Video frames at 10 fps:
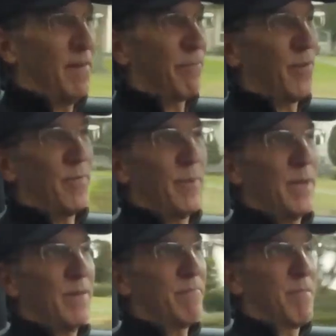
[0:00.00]

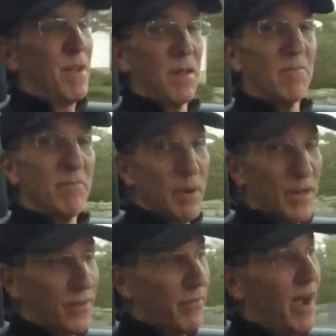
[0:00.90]
improvement,
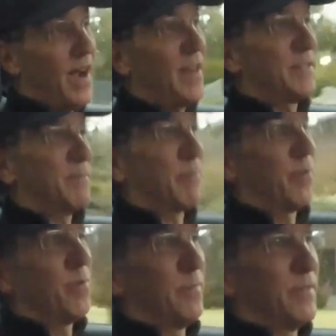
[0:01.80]
but the ride is
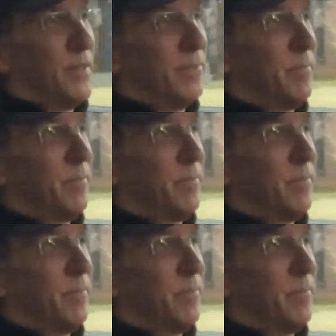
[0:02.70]
improved.